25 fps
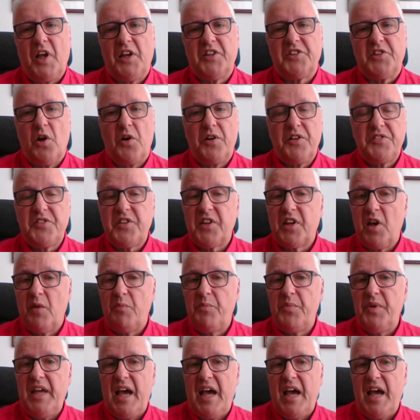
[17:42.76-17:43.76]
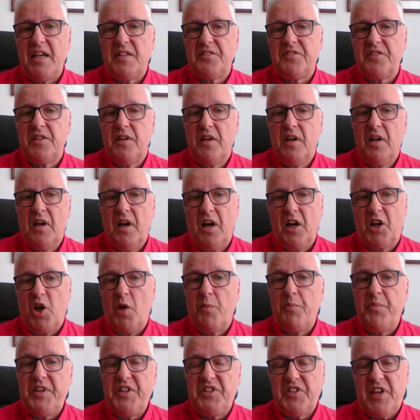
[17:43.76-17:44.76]
as long as the company has a
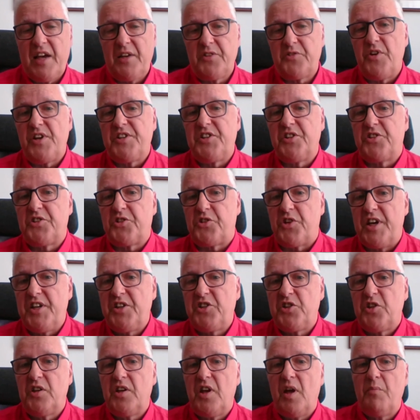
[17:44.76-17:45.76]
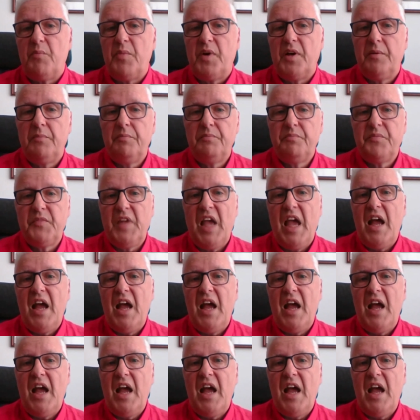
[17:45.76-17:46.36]
company's house registration number,